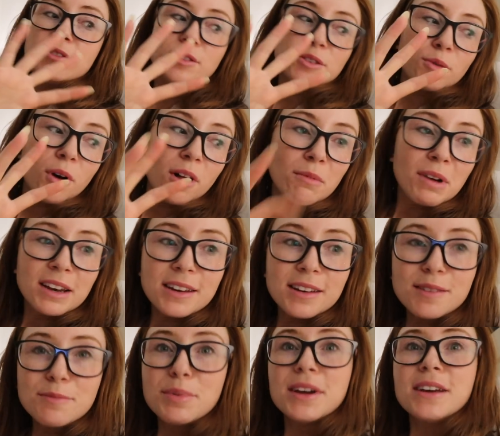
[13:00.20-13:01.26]
do all my
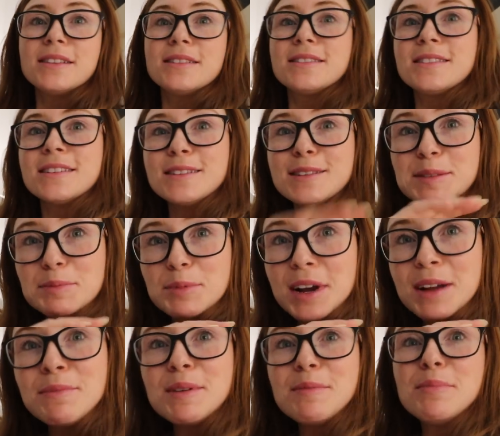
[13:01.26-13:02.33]
little bits and
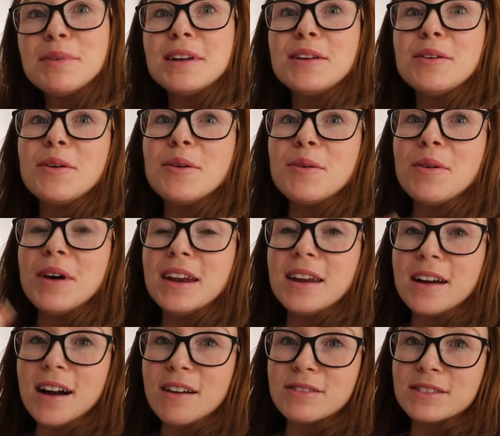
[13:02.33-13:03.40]
spray my pillow and
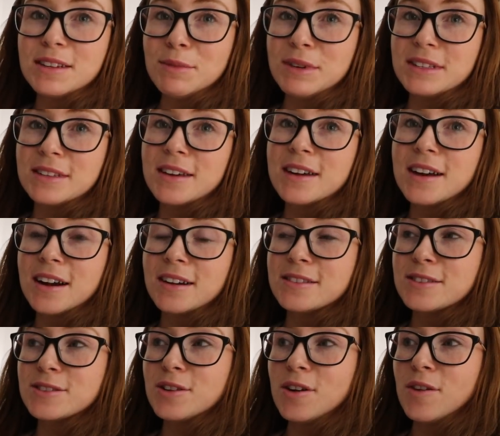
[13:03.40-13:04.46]
like obviously my skincare
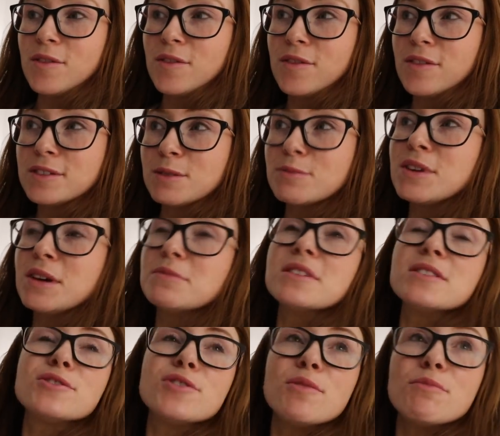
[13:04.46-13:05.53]
and stuff. Sometimes
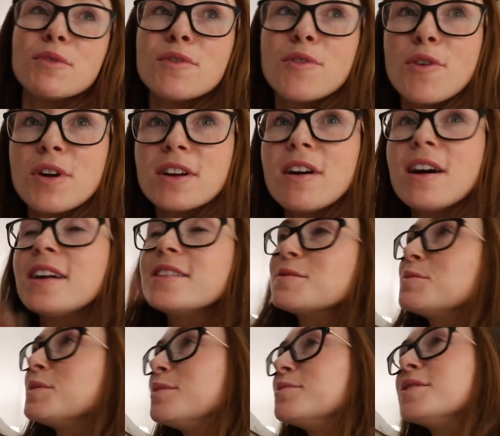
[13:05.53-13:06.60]
it's done before 9,
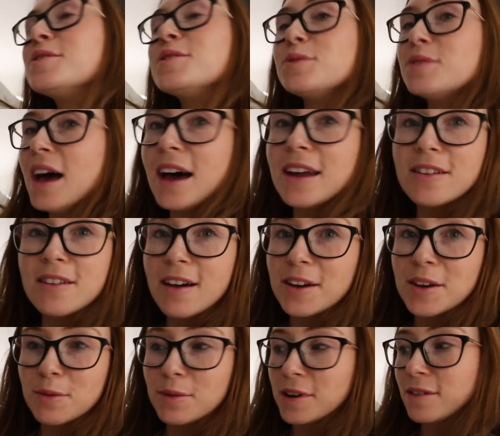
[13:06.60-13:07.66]
sometimes I do it at
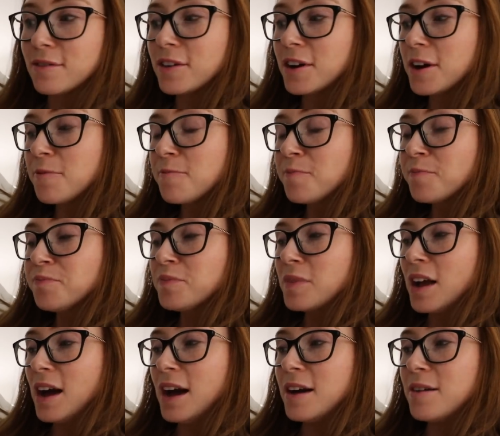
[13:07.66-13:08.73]
9 or whatever.
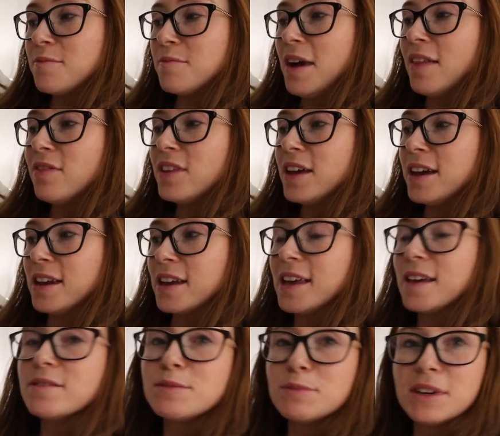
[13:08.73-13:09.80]
And then it
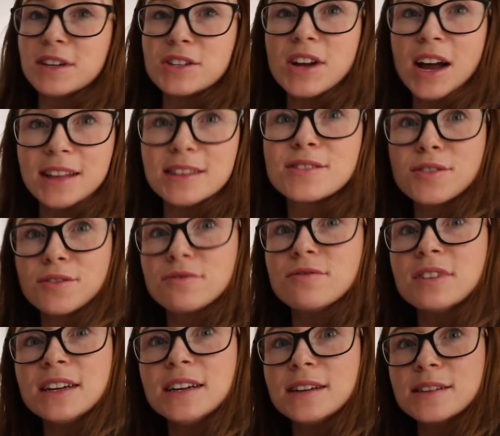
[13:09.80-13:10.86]
gives me a chance to
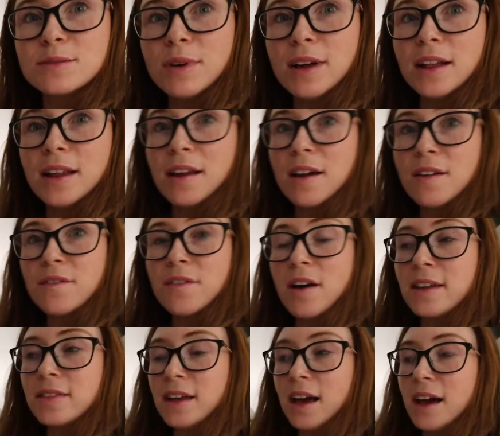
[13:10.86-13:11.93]
read as well. And I
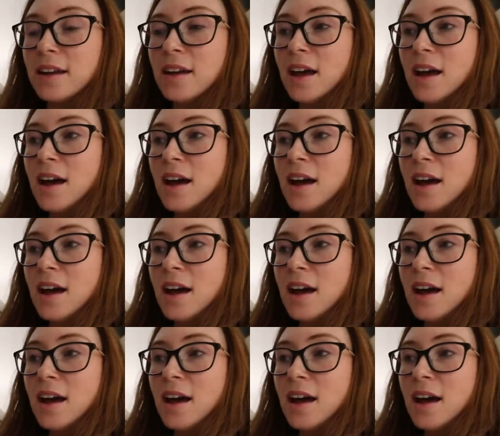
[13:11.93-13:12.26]
find that